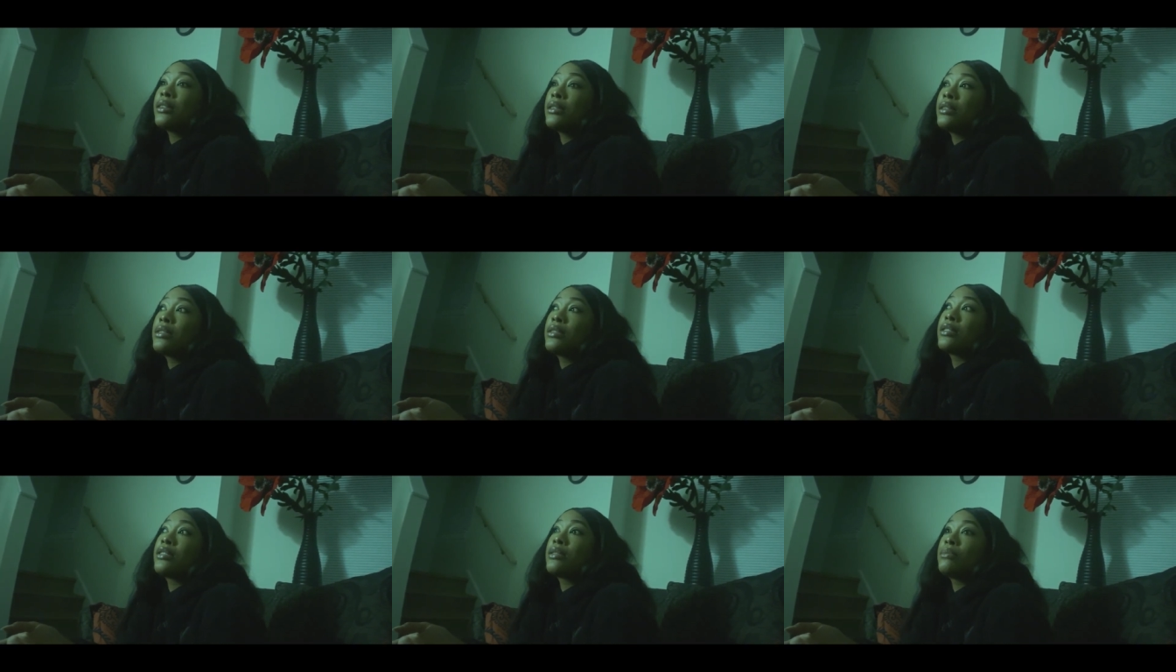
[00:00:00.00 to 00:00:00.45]

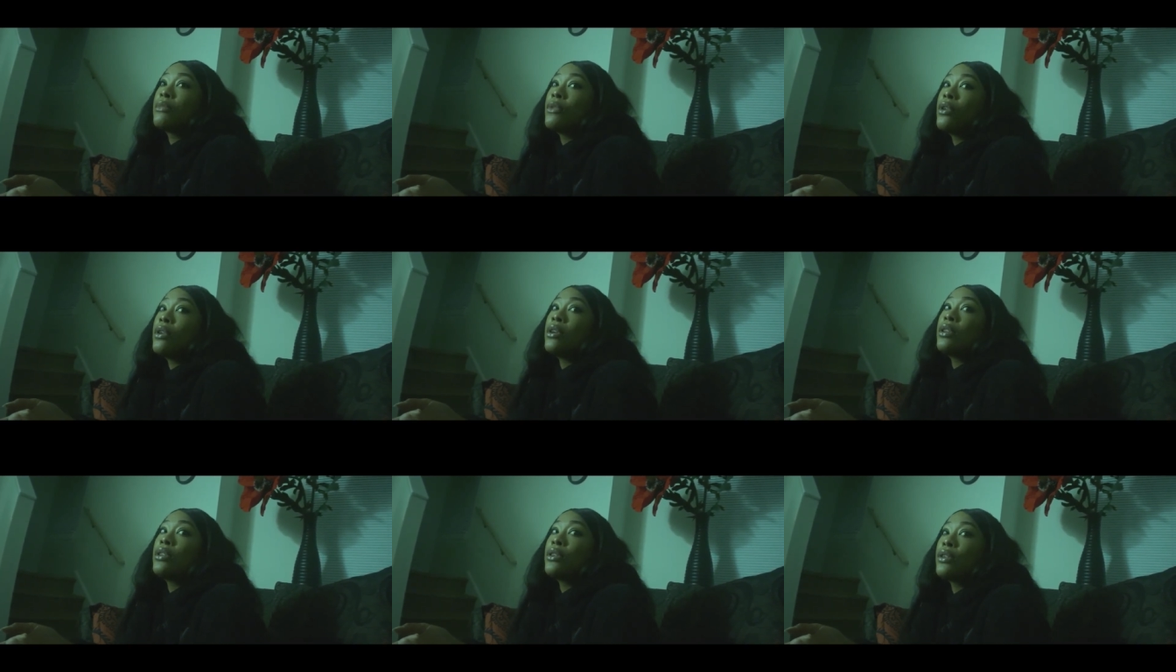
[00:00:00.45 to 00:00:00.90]

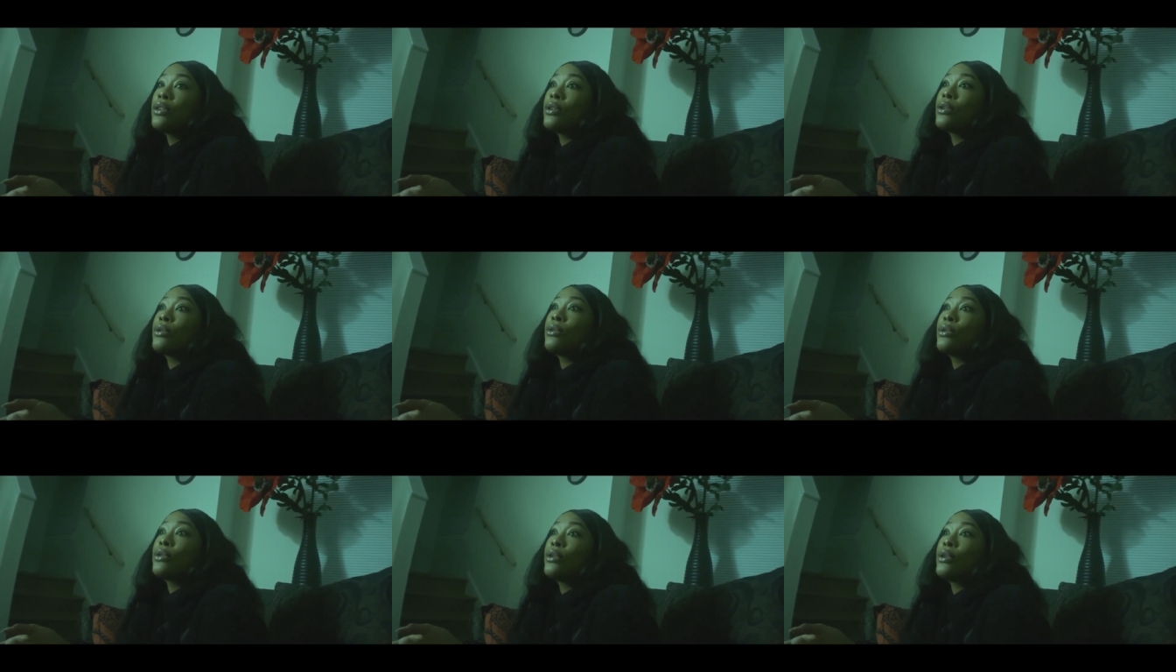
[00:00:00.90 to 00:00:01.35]
smaller
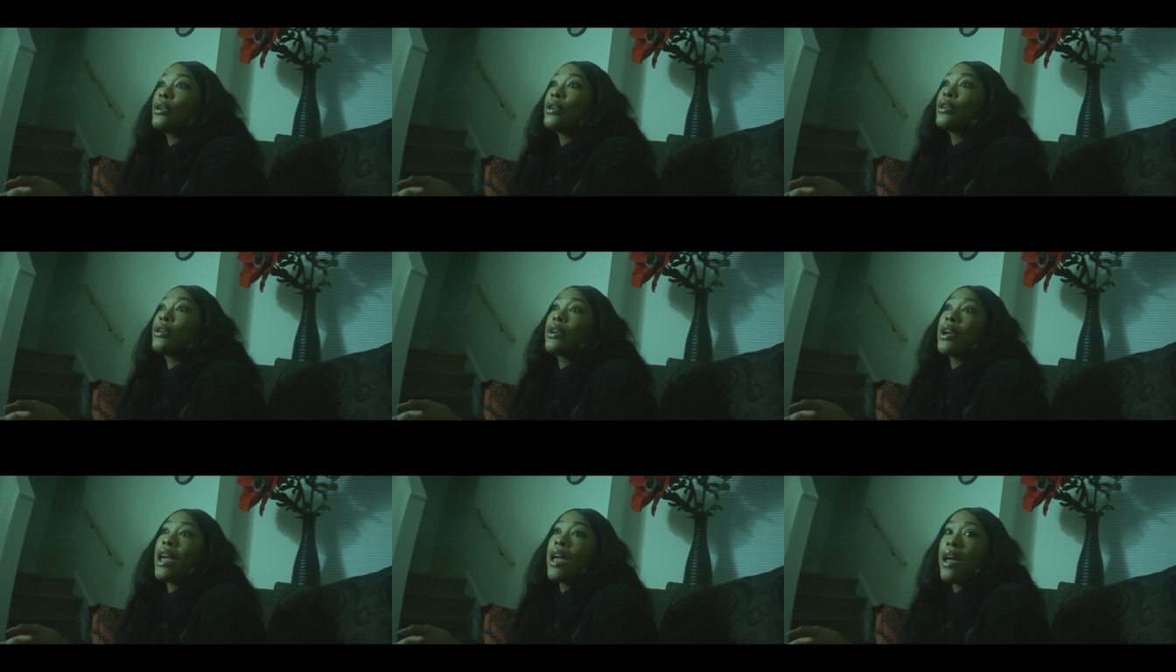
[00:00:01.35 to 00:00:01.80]

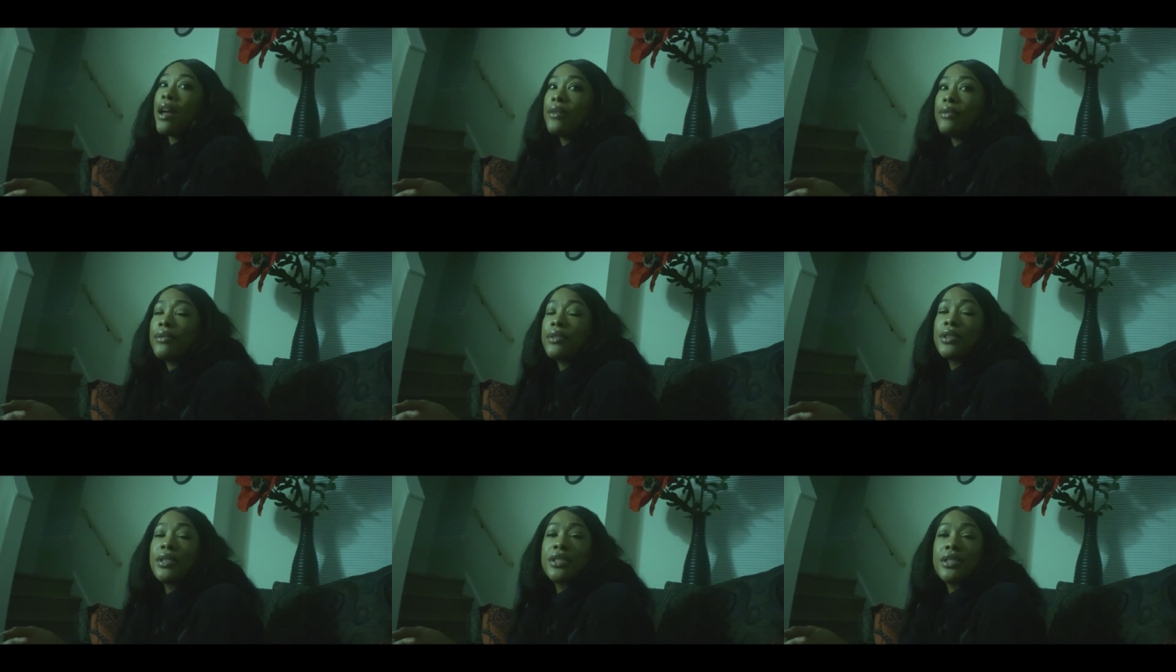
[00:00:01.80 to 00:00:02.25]
or
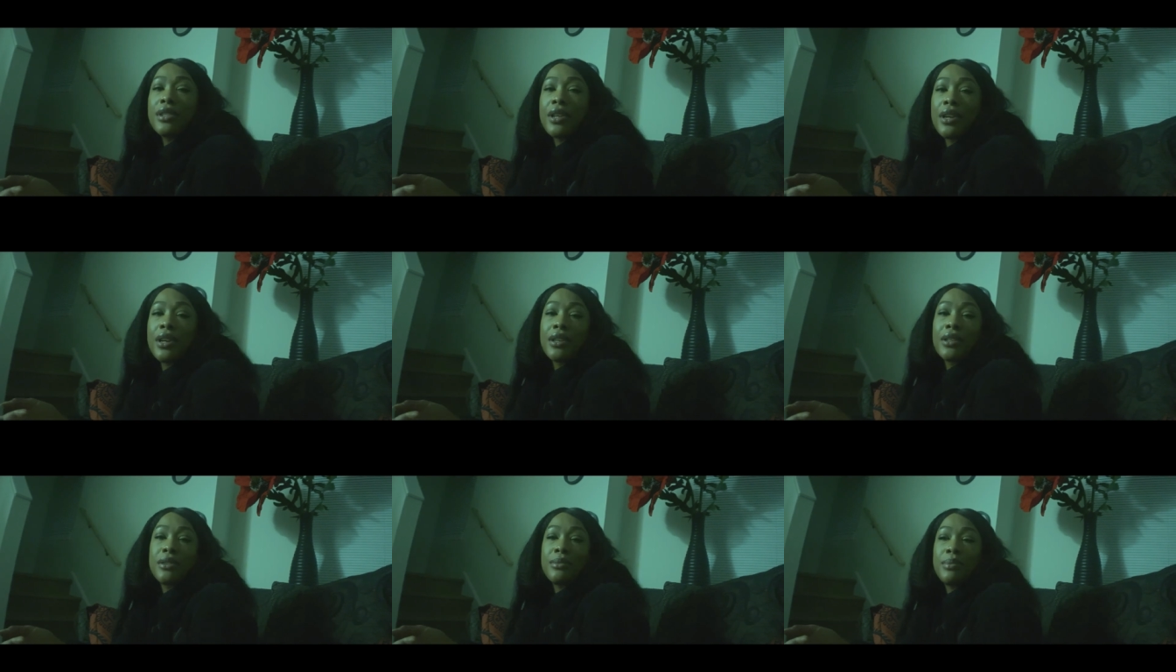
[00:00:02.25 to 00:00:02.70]
average
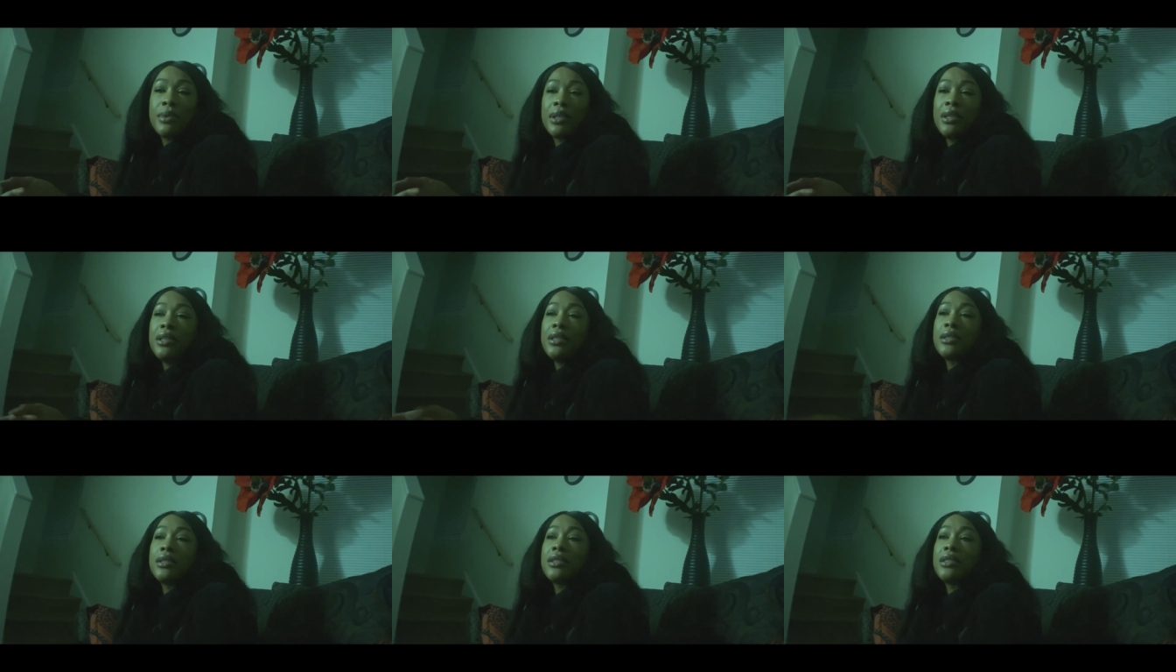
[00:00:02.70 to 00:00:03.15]
size
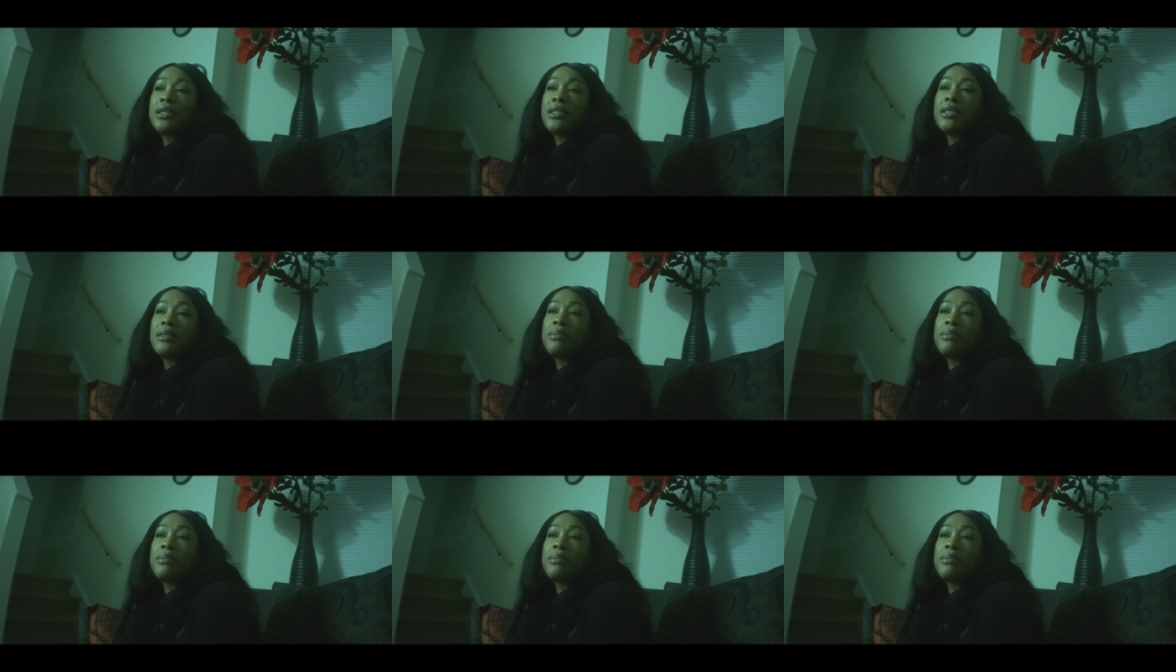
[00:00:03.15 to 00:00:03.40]
penises,